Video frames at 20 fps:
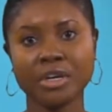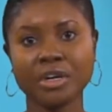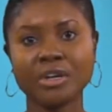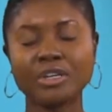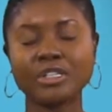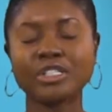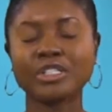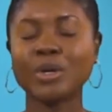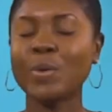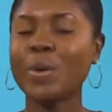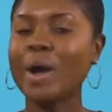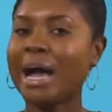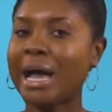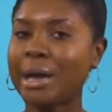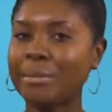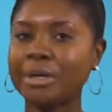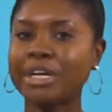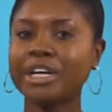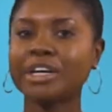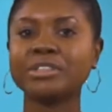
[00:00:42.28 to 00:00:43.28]
So
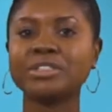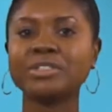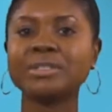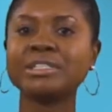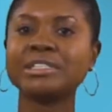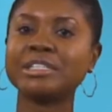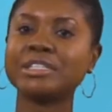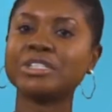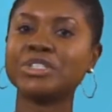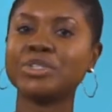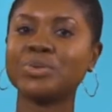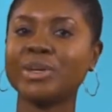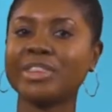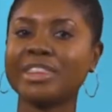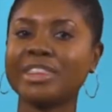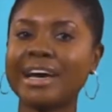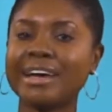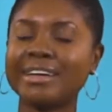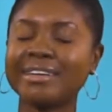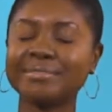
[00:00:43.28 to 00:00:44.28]
I'm here to assist you
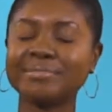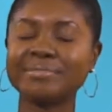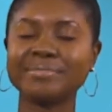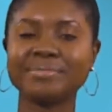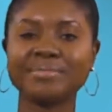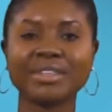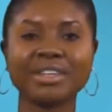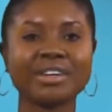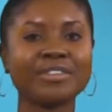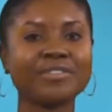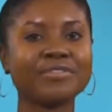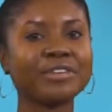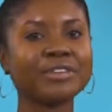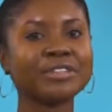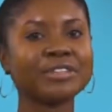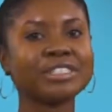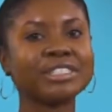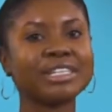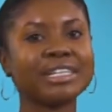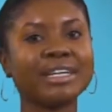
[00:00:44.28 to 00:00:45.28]
with that.
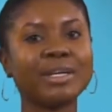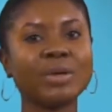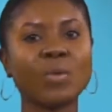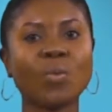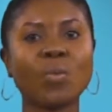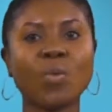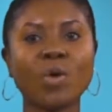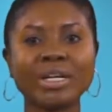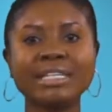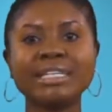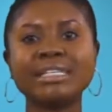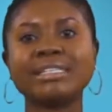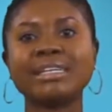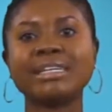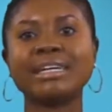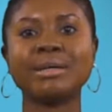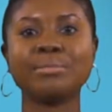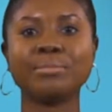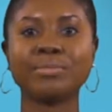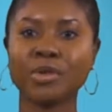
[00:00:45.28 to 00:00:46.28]
Firstly, what is
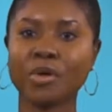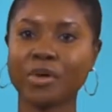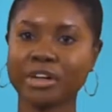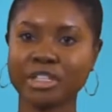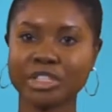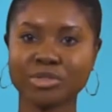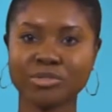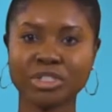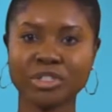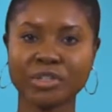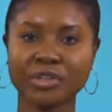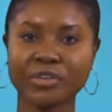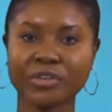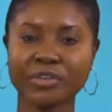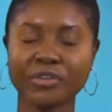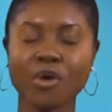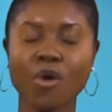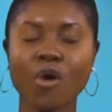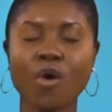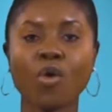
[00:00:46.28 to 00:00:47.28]
an employer's
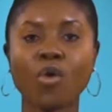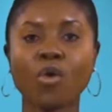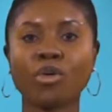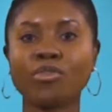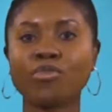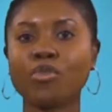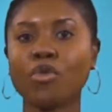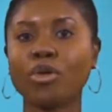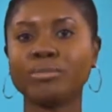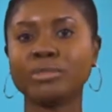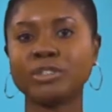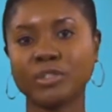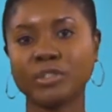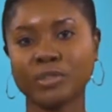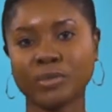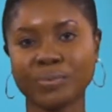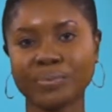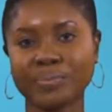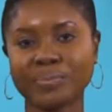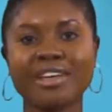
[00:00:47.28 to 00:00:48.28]
return or Form
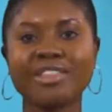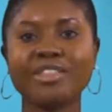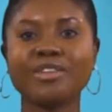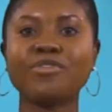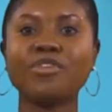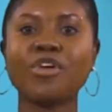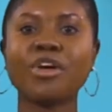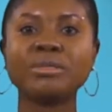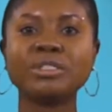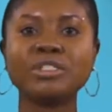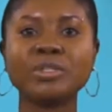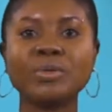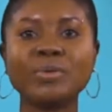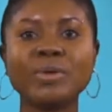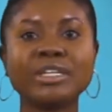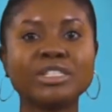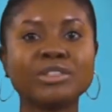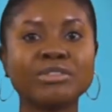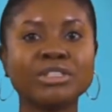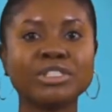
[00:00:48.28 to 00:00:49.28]
2? The Form 2
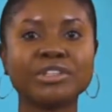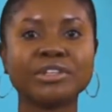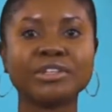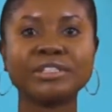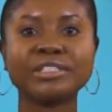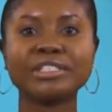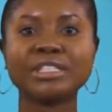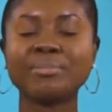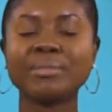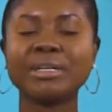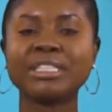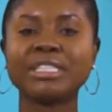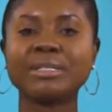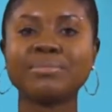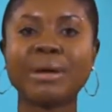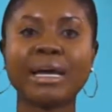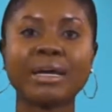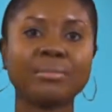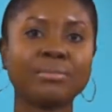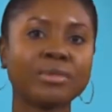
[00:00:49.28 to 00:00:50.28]
is a return submitted
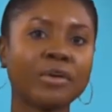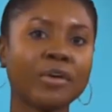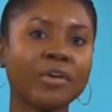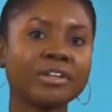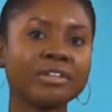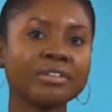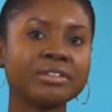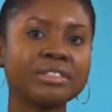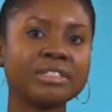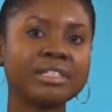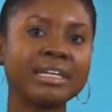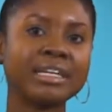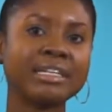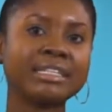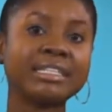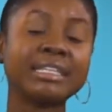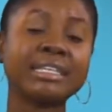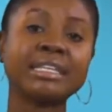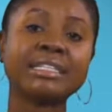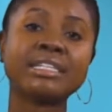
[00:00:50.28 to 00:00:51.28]
by employers
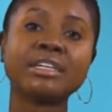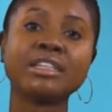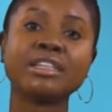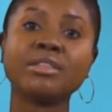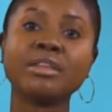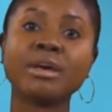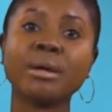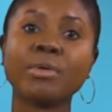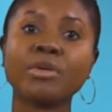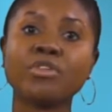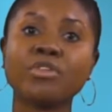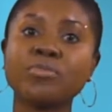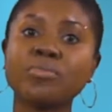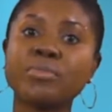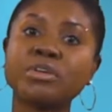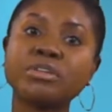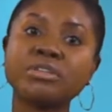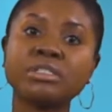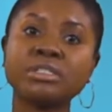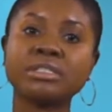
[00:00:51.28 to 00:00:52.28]
indicating the number of
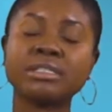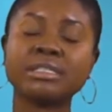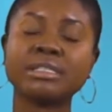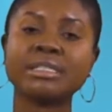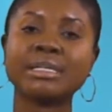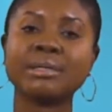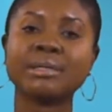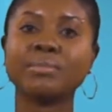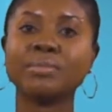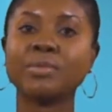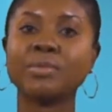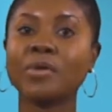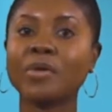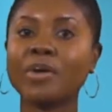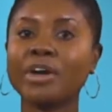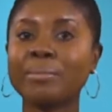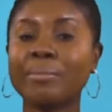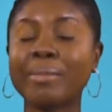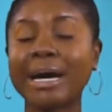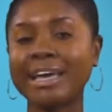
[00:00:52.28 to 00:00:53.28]
persons
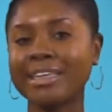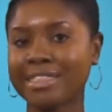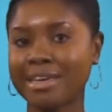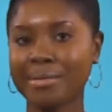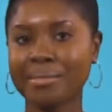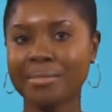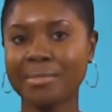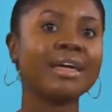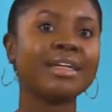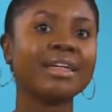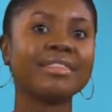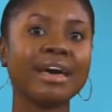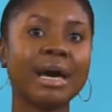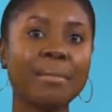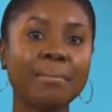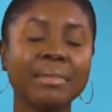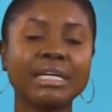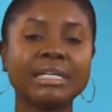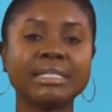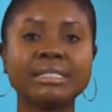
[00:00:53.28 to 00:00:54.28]
employed by them.
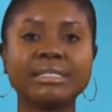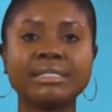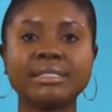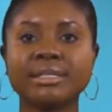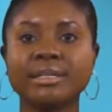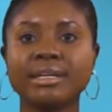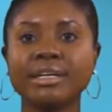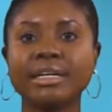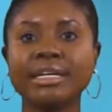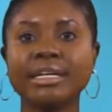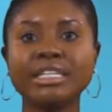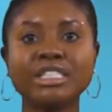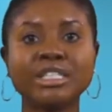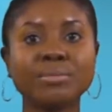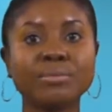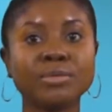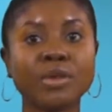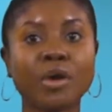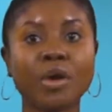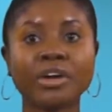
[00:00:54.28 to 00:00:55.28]
That means each
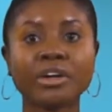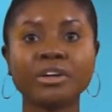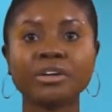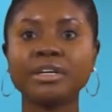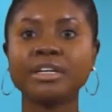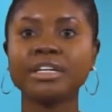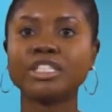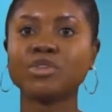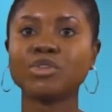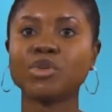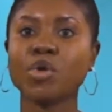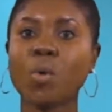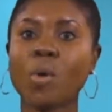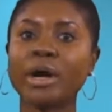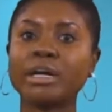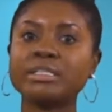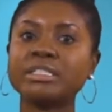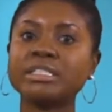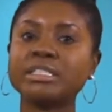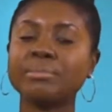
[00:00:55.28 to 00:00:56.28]
employer is
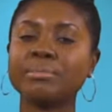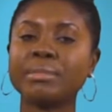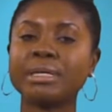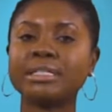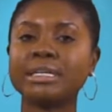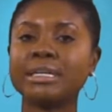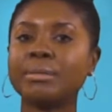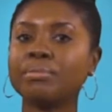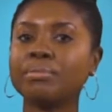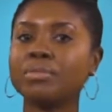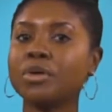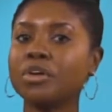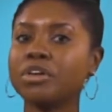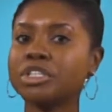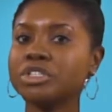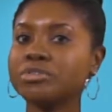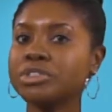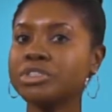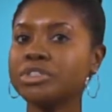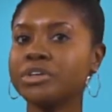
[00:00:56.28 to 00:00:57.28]
required to submit an
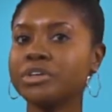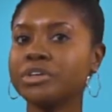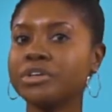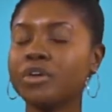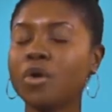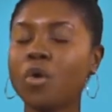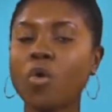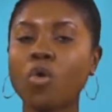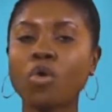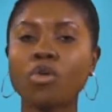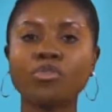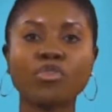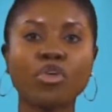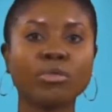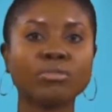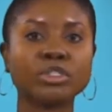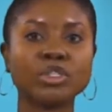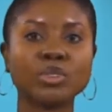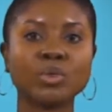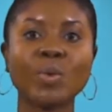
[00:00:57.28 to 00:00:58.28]
employer's return or
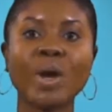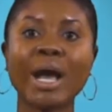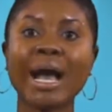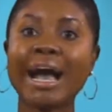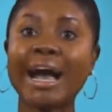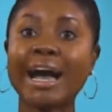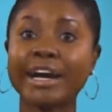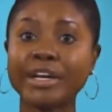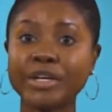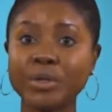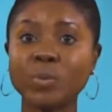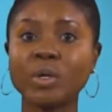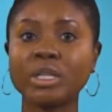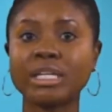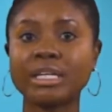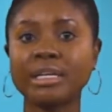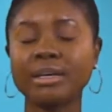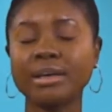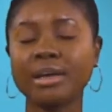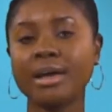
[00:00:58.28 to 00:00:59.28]
Form 2
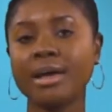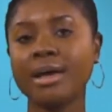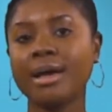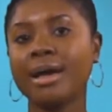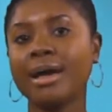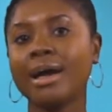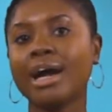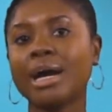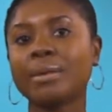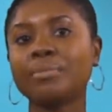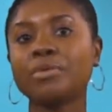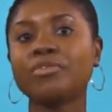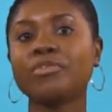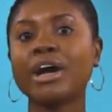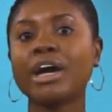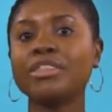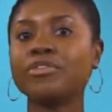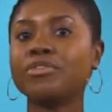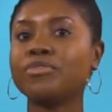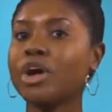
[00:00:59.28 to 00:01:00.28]
annually and
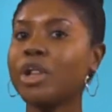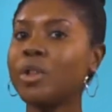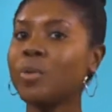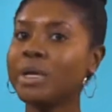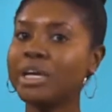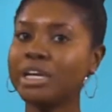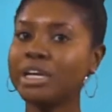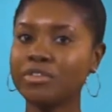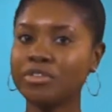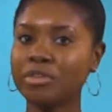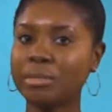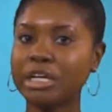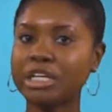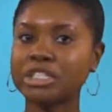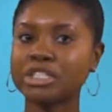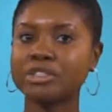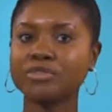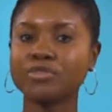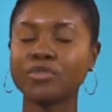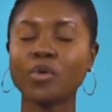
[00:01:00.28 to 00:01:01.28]
provide the following
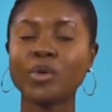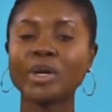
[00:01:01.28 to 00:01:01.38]
information for